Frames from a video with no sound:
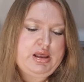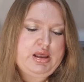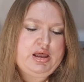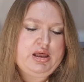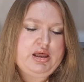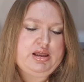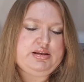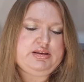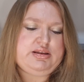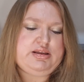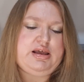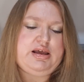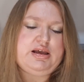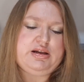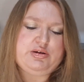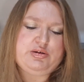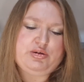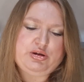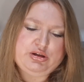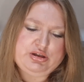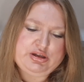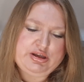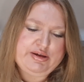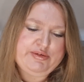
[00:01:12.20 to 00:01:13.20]
and then
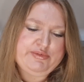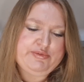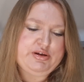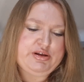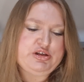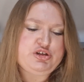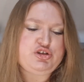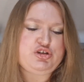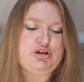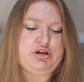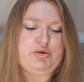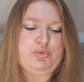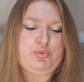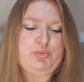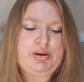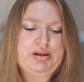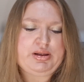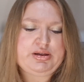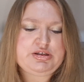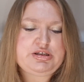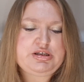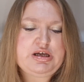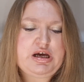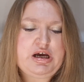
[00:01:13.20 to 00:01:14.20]
it eventually
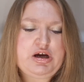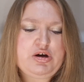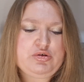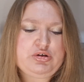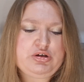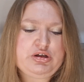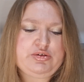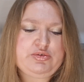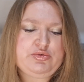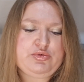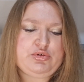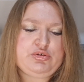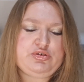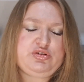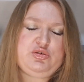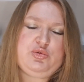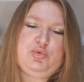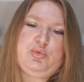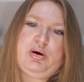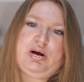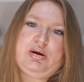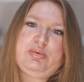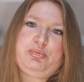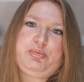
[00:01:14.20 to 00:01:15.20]
went down. It was
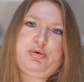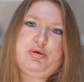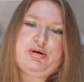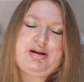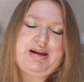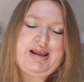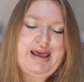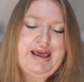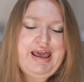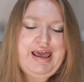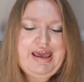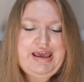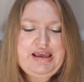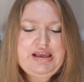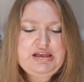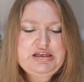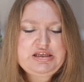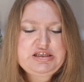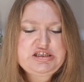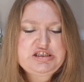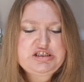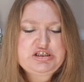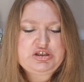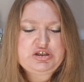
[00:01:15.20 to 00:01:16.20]

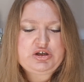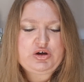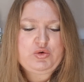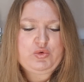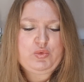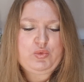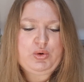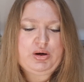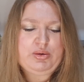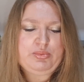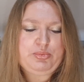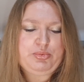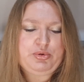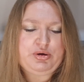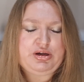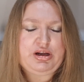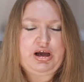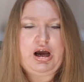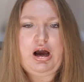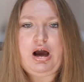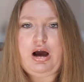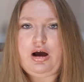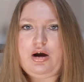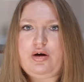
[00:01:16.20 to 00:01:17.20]
1.8 or
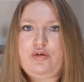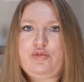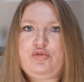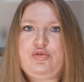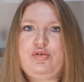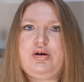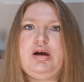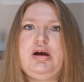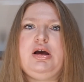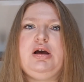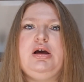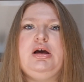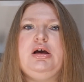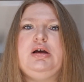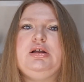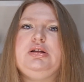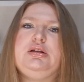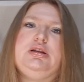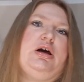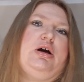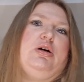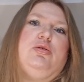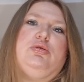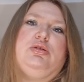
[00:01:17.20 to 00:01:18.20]
1.5.
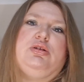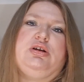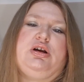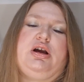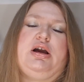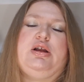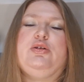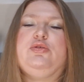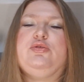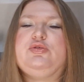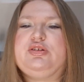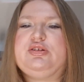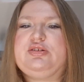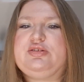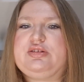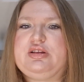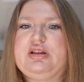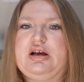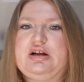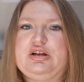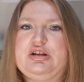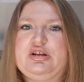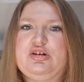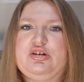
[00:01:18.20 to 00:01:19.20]
Now the
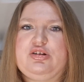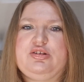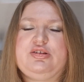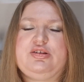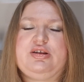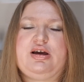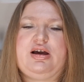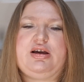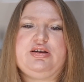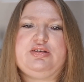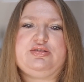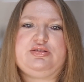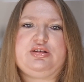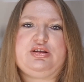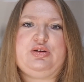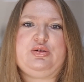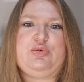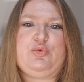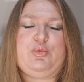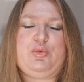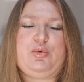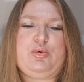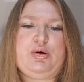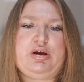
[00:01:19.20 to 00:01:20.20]
standard size
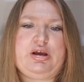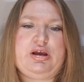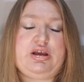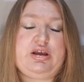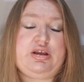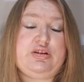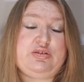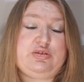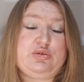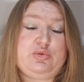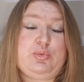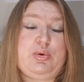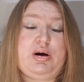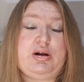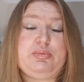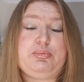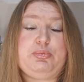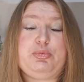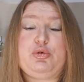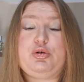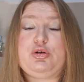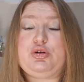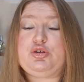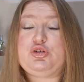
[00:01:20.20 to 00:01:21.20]
is
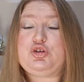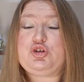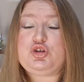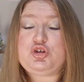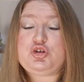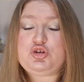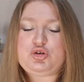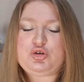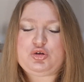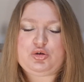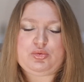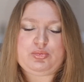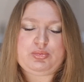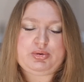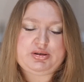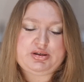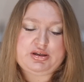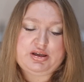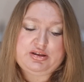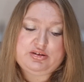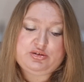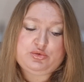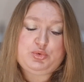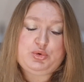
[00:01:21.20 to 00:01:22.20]
1.2, but
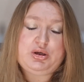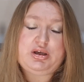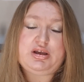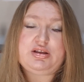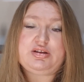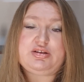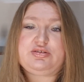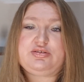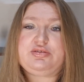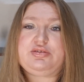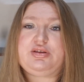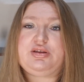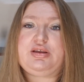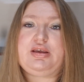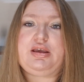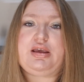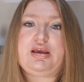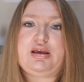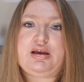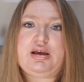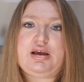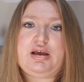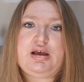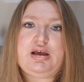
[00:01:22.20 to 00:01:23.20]
as we can
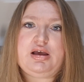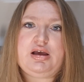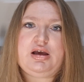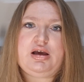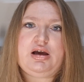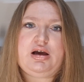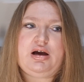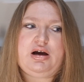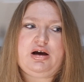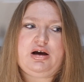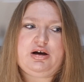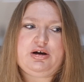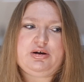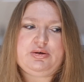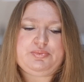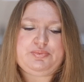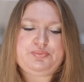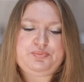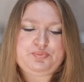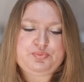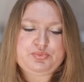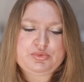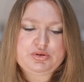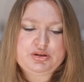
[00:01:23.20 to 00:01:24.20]
see,
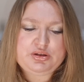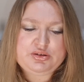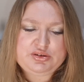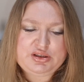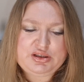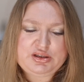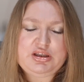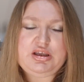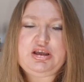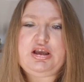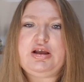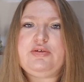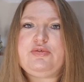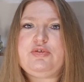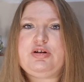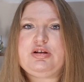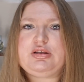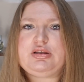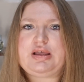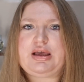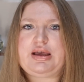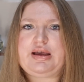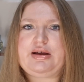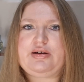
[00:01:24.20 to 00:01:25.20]
Zadig and
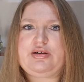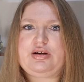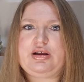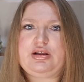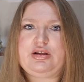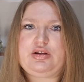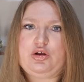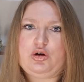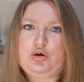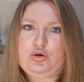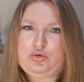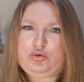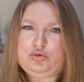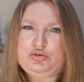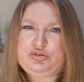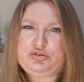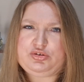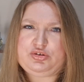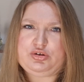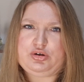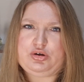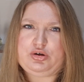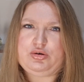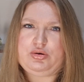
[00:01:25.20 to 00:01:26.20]
Voltaire, and
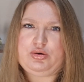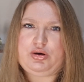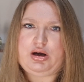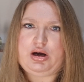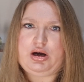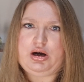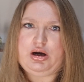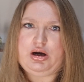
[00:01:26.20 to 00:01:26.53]
also